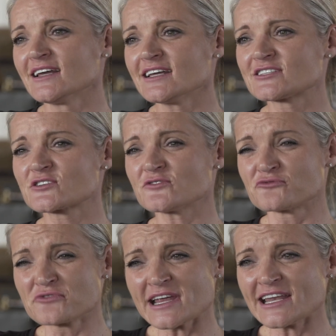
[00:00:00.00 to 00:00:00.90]
it's
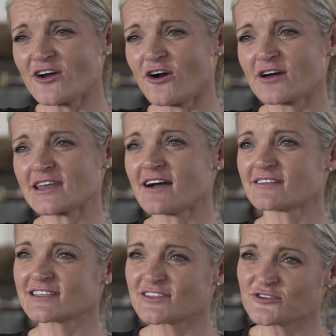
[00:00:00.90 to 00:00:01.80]
really hard
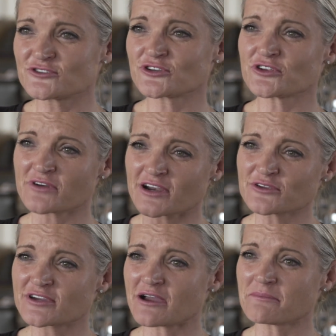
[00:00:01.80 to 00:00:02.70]
out, and then you turn around,
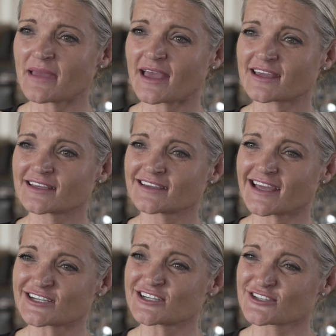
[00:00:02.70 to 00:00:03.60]
you come back, and
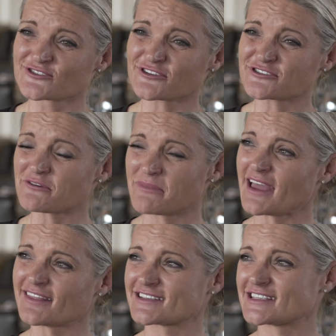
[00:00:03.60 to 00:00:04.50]
actually it's not so
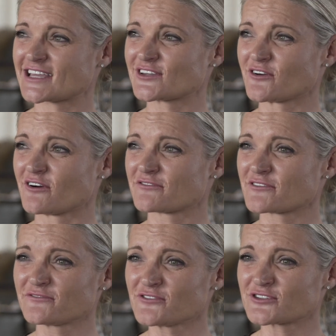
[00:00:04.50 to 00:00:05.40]
bad the second half.
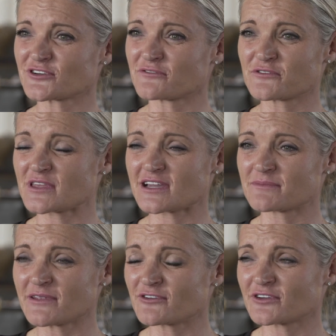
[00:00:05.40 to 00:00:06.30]
The first half, you think
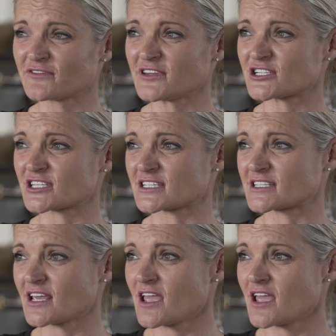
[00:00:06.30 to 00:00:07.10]
I'm never going to finish this.